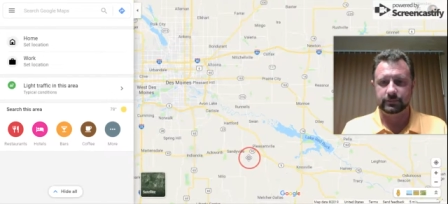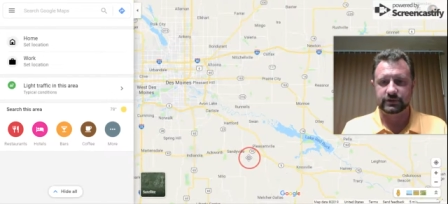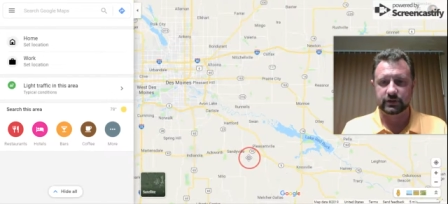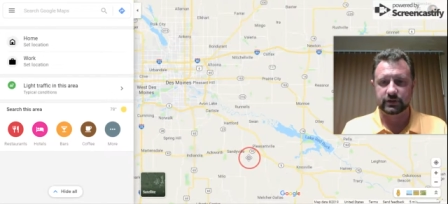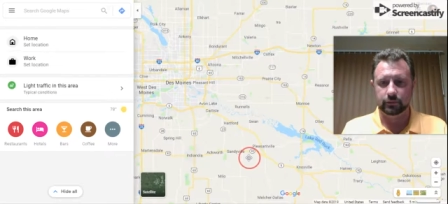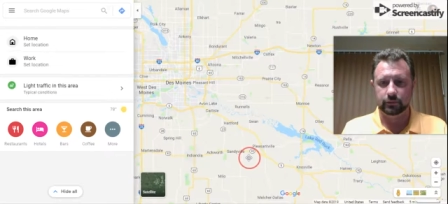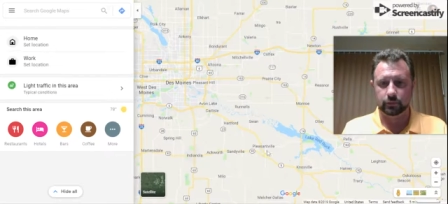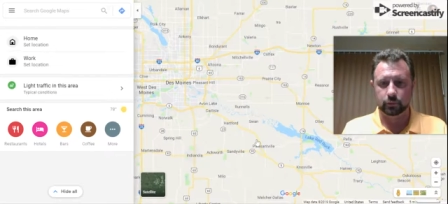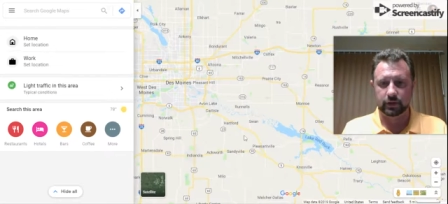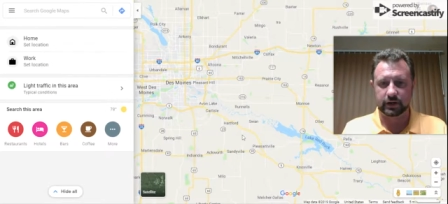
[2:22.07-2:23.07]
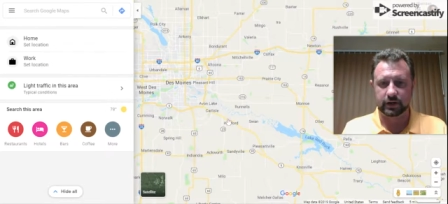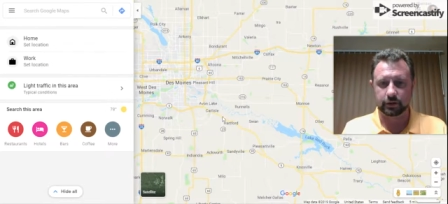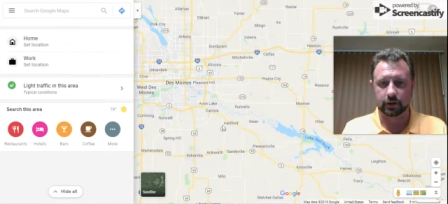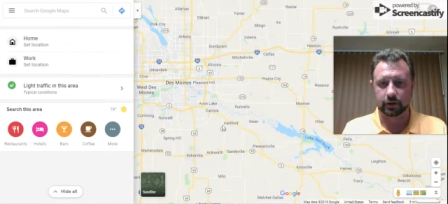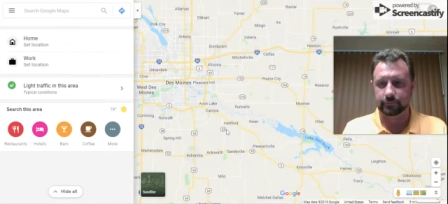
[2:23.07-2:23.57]
So so we're here in
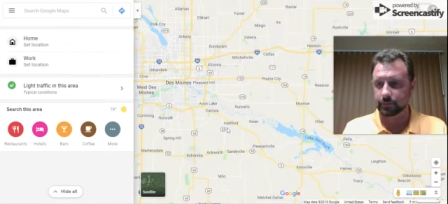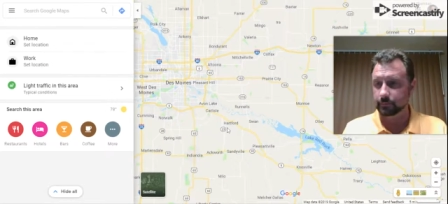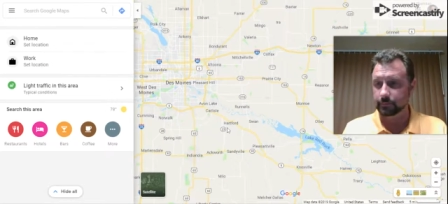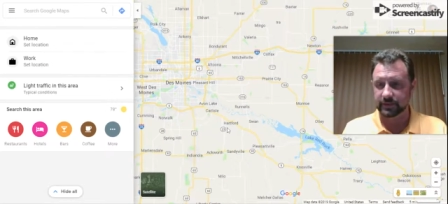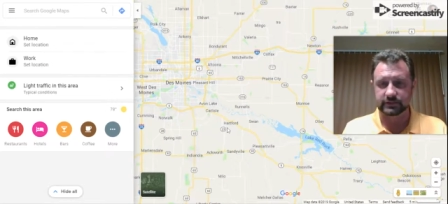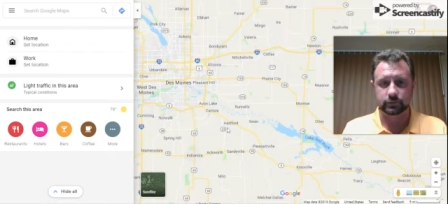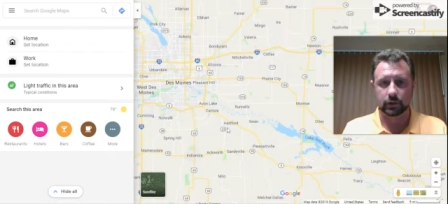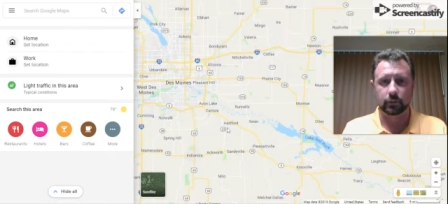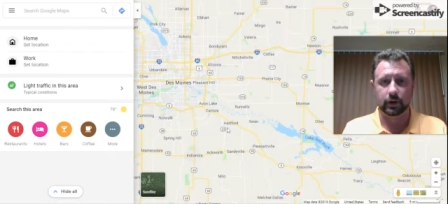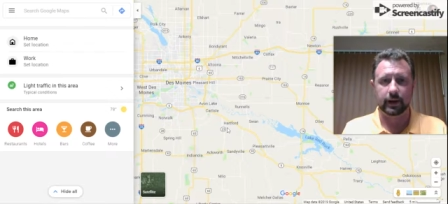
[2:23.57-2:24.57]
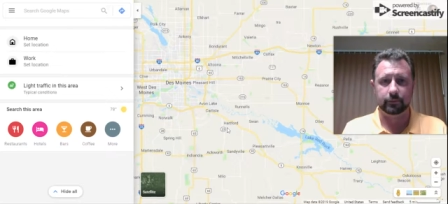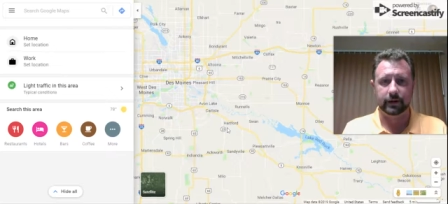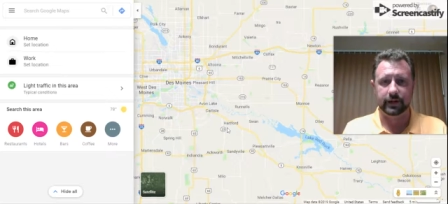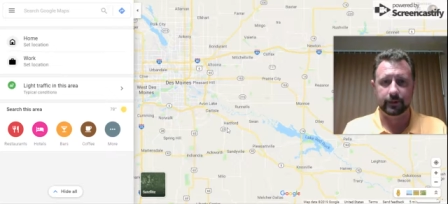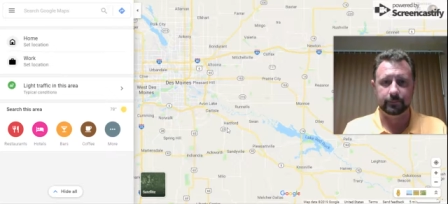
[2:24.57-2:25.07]
Hartford. This is where we're at
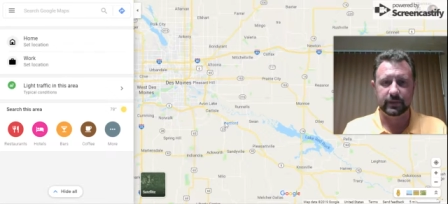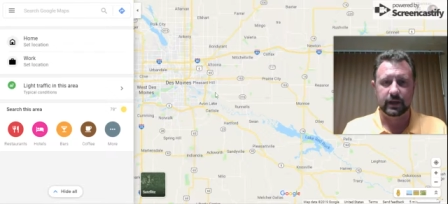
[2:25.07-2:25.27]
right now.